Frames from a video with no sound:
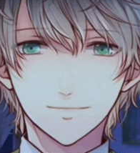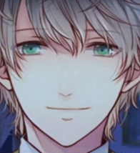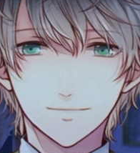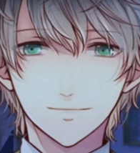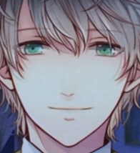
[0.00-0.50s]

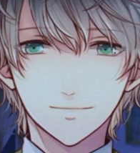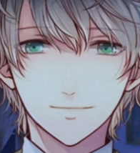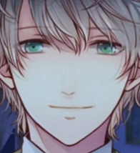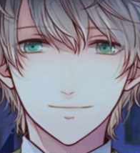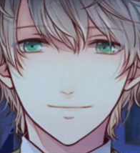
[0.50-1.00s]
Don't
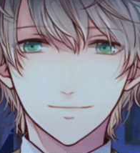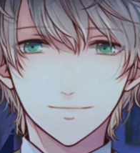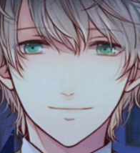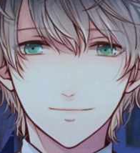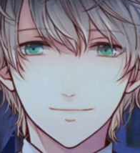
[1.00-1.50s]
worry.
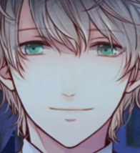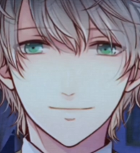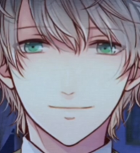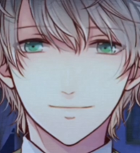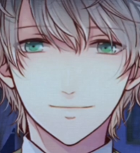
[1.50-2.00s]

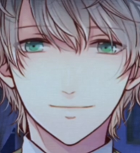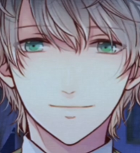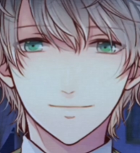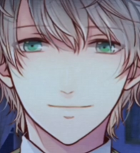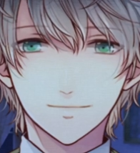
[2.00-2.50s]
You're
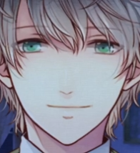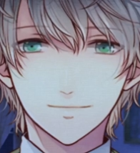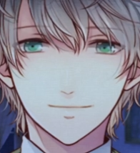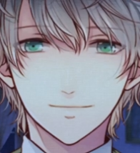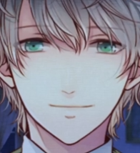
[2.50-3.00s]
just going to
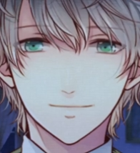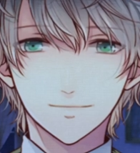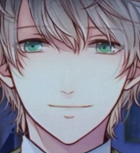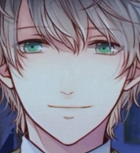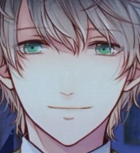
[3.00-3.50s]
sleep for
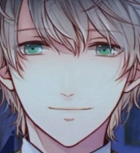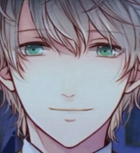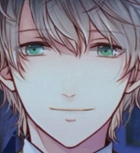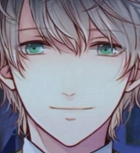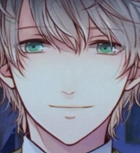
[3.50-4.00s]
a
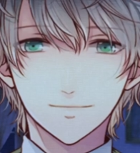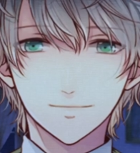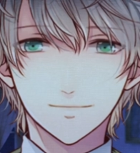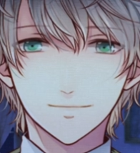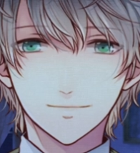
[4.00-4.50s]
while, that's
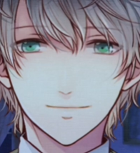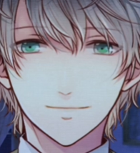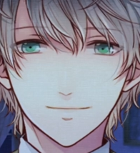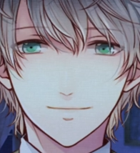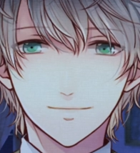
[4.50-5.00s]

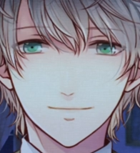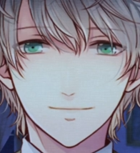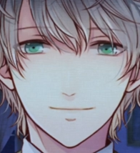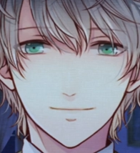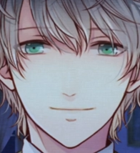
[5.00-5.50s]
all.
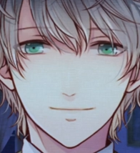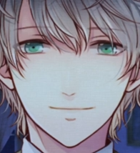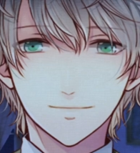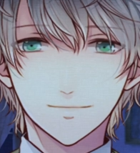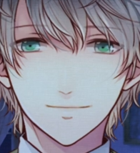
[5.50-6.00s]

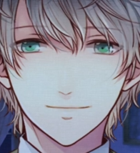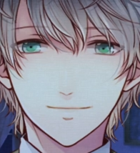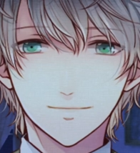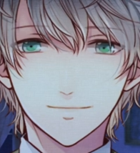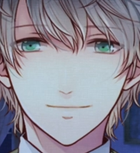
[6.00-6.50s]
I
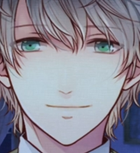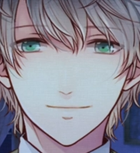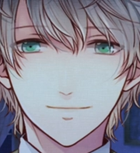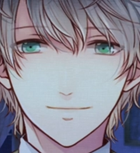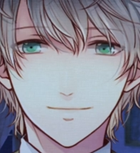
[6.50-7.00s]
didn't have
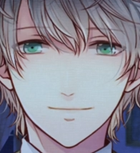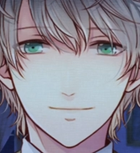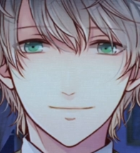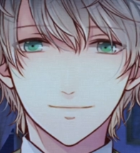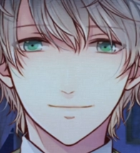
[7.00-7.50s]
time for a
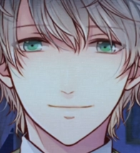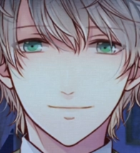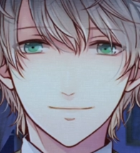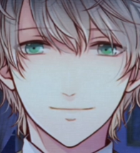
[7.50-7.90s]
long, involved